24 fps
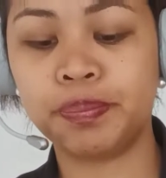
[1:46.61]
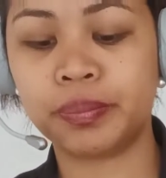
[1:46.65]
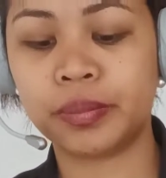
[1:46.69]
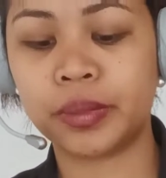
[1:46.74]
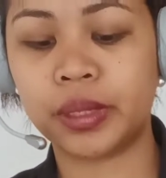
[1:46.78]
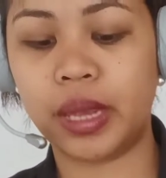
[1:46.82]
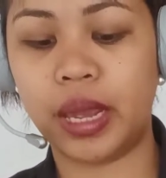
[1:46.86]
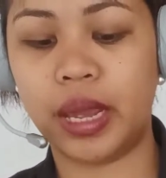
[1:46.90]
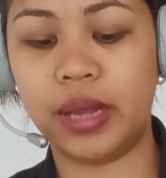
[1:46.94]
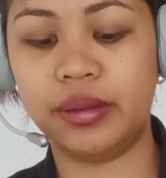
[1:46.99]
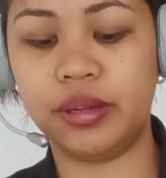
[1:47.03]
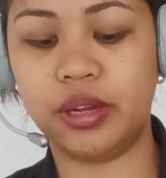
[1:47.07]

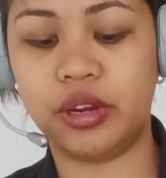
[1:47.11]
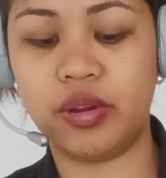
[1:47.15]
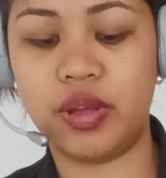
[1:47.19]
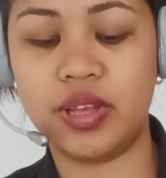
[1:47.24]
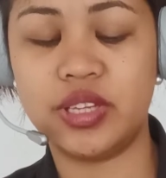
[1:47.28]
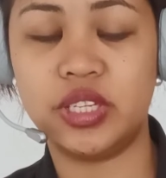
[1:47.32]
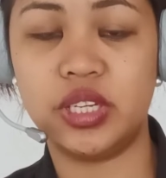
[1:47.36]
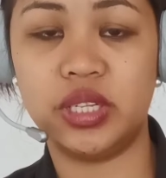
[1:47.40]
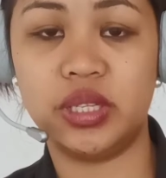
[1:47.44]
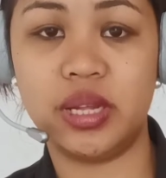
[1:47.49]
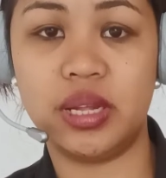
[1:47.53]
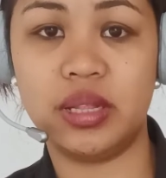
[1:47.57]
and a
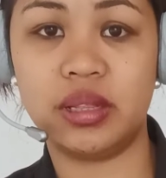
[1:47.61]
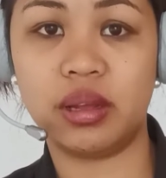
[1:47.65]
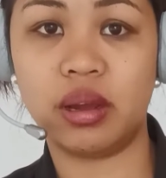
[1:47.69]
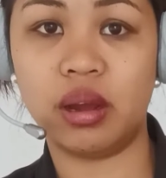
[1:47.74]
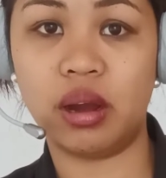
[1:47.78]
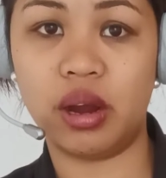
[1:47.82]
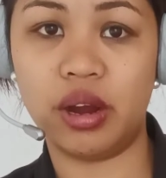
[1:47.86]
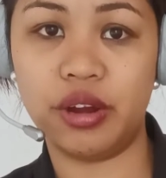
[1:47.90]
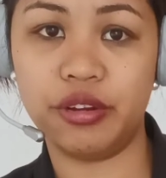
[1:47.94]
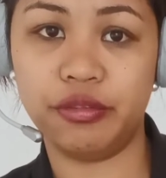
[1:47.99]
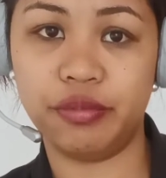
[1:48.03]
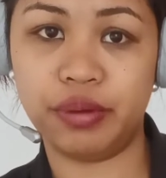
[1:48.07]
resident
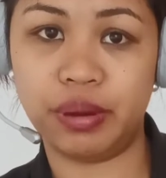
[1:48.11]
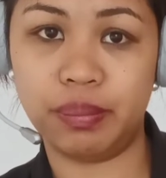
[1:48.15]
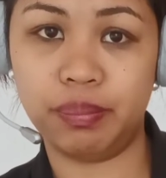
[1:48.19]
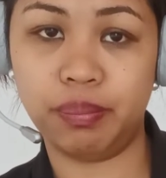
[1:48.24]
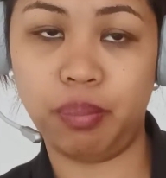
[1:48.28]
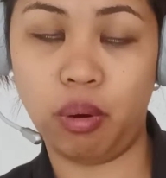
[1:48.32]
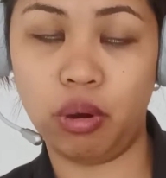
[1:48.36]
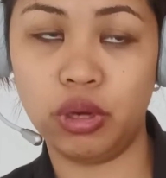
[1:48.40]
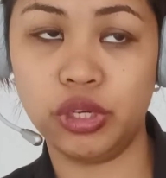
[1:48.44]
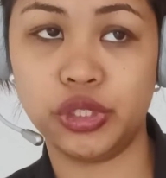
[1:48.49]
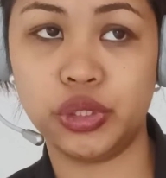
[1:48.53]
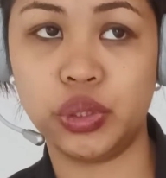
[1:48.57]
card from
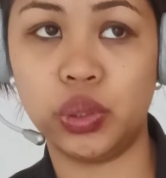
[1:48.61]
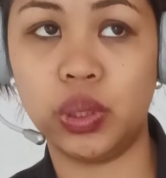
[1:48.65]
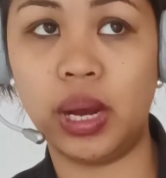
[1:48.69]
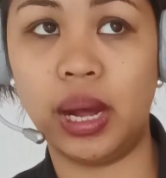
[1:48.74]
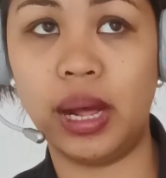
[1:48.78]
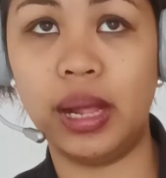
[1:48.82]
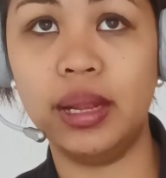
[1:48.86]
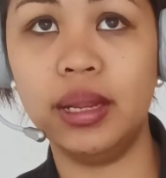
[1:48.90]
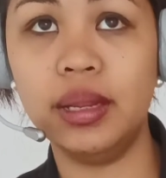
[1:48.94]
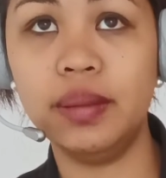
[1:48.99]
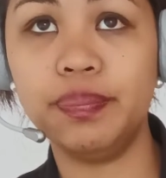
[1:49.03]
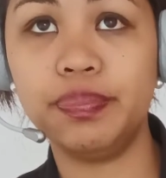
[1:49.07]

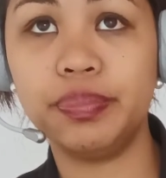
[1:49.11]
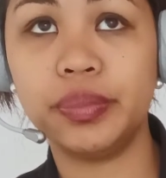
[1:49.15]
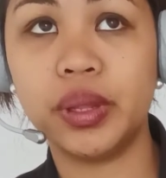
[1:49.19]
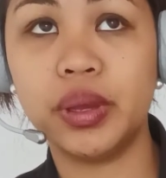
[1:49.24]
Portugal